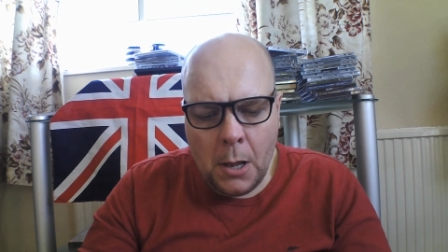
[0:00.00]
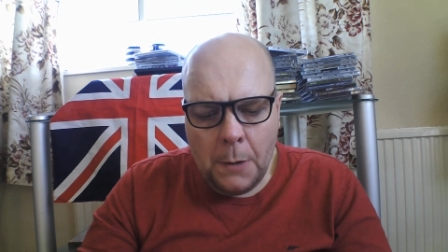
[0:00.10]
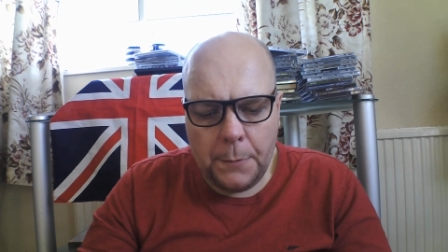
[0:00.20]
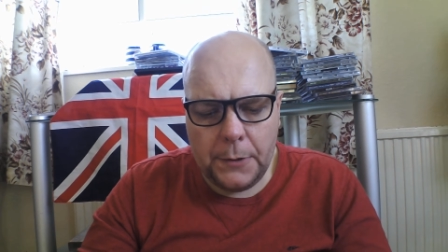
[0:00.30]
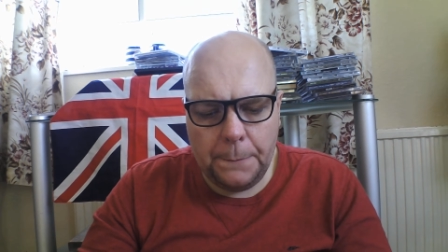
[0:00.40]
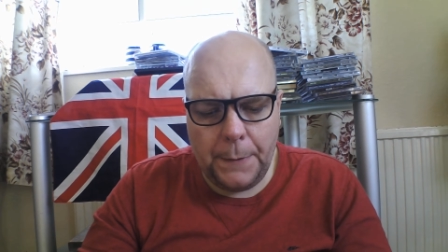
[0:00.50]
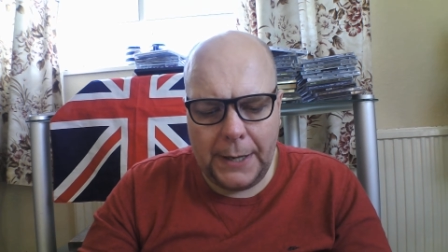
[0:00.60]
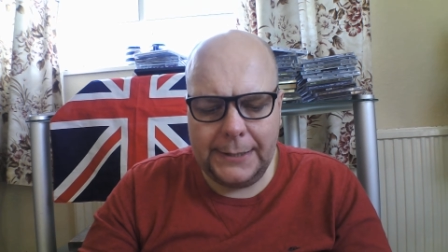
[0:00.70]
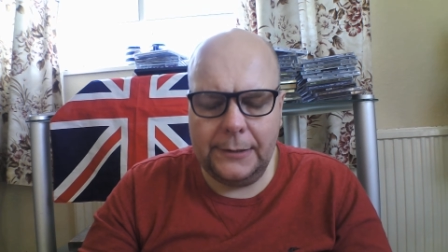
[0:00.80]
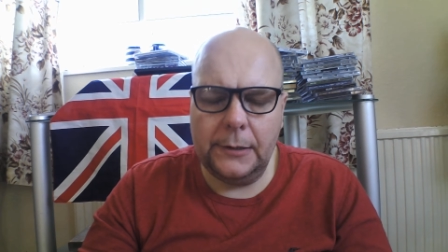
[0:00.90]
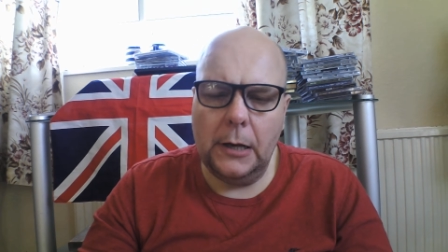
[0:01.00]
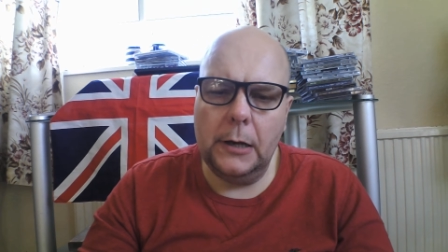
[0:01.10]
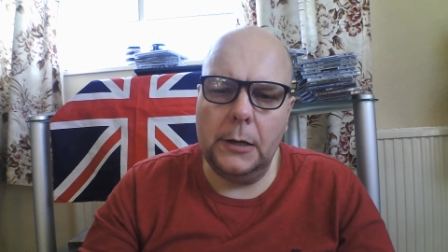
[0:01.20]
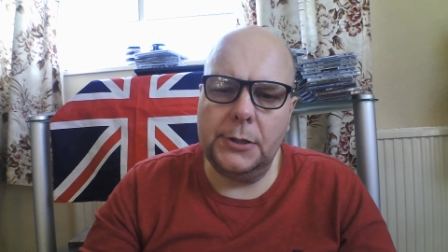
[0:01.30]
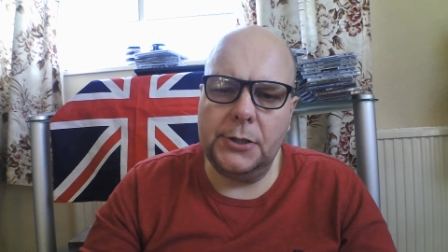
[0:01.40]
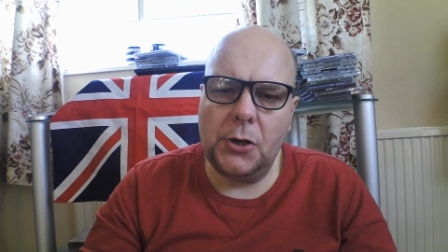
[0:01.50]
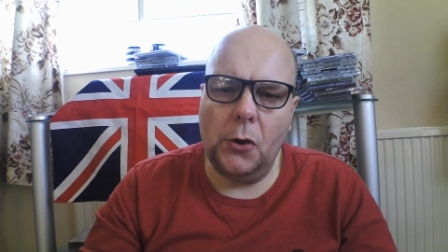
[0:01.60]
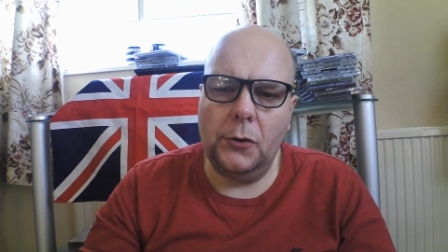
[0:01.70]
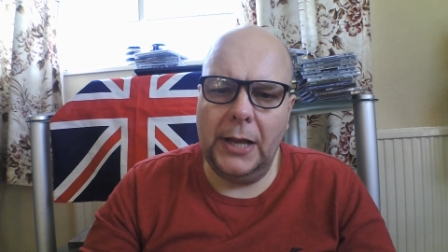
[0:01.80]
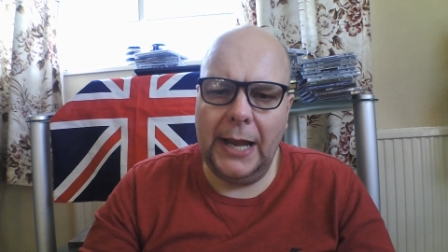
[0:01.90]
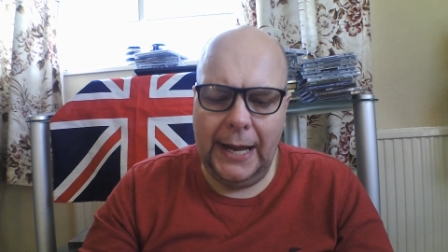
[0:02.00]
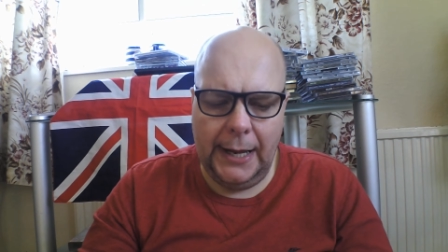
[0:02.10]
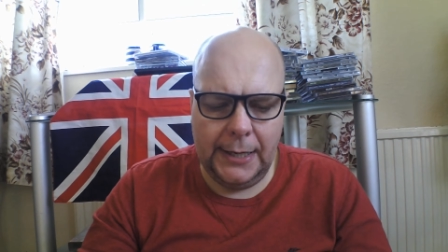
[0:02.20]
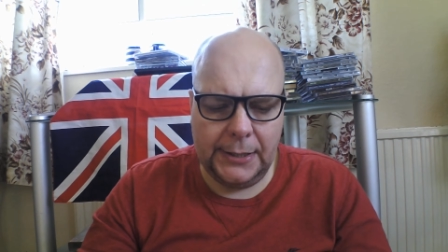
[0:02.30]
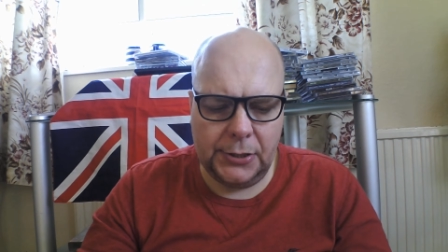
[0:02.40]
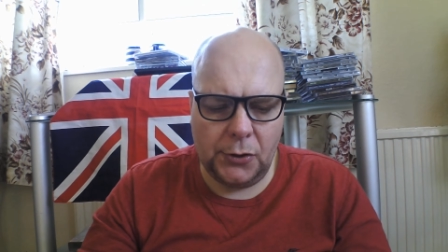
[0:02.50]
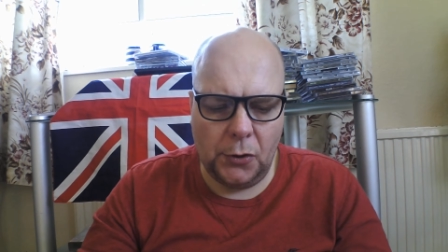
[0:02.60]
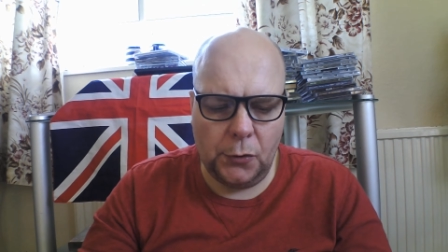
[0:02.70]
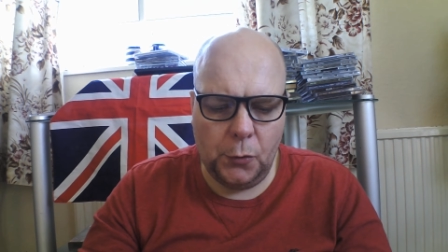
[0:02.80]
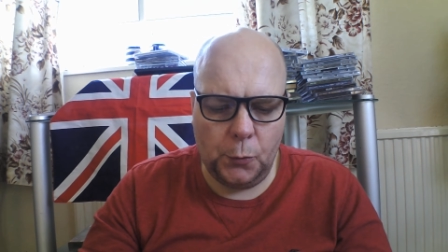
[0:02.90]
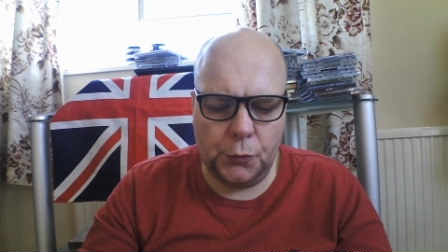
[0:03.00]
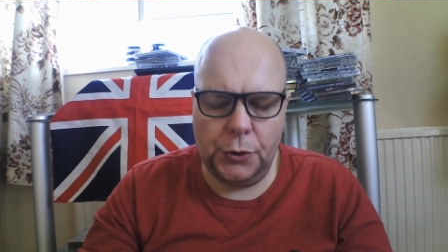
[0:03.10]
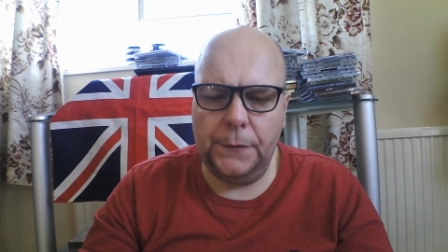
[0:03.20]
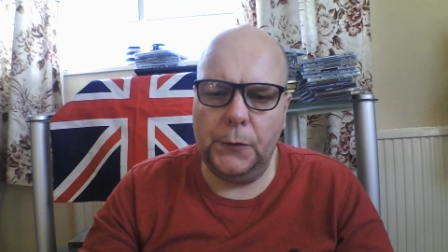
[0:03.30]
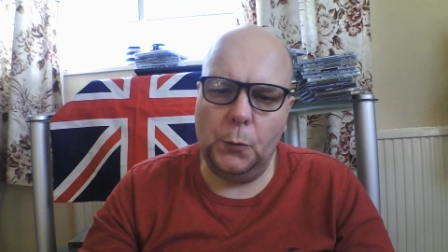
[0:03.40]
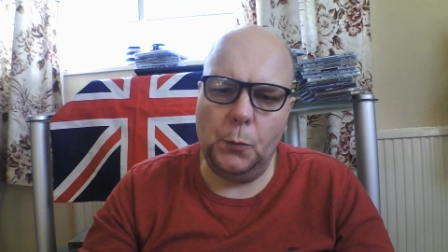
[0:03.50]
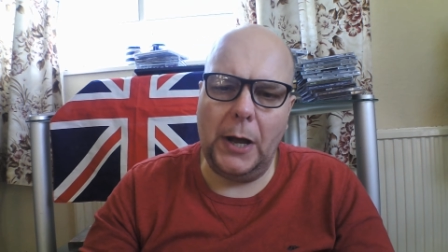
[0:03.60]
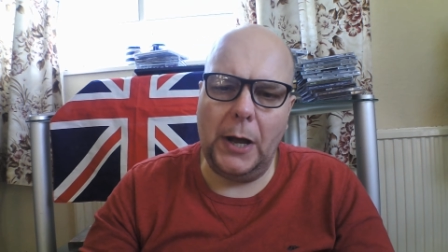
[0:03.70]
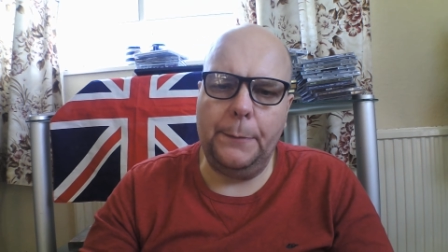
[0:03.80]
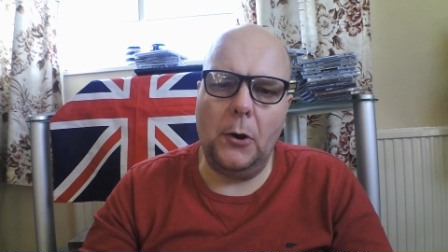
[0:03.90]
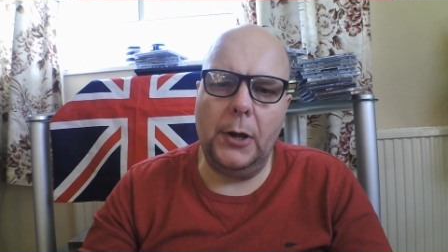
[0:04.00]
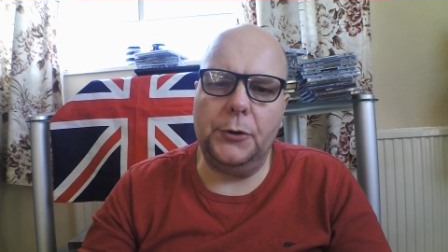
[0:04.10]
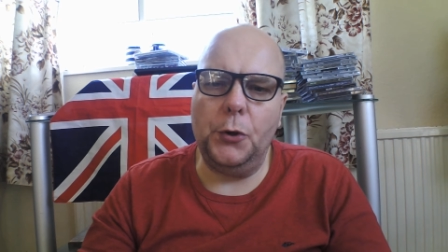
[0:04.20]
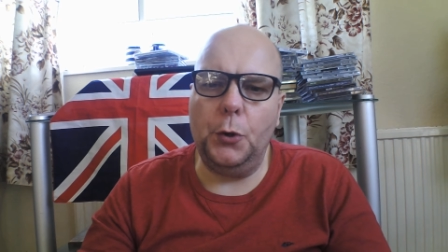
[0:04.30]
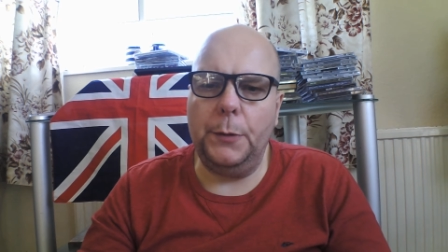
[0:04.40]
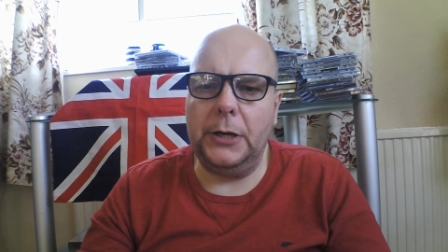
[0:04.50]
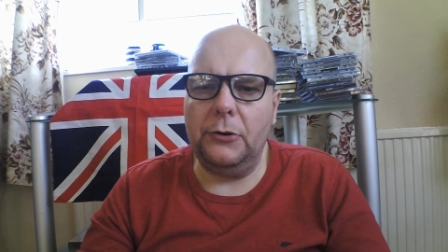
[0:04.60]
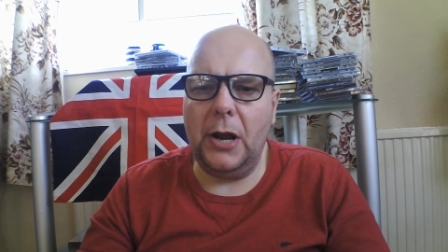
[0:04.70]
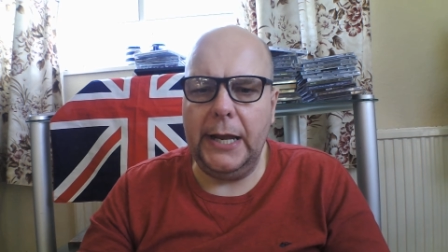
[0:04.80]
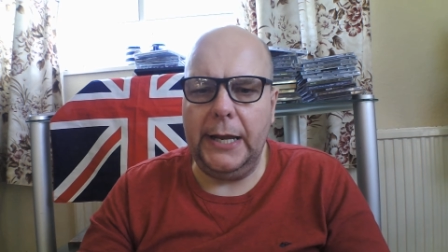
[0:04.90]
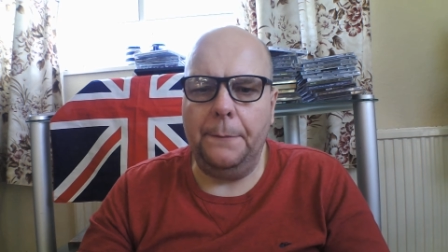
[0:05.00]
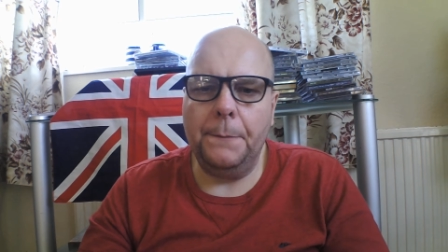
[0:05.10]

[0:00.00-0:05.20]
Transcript: But the best song on here is a song called Drift Away by Doobie Gray.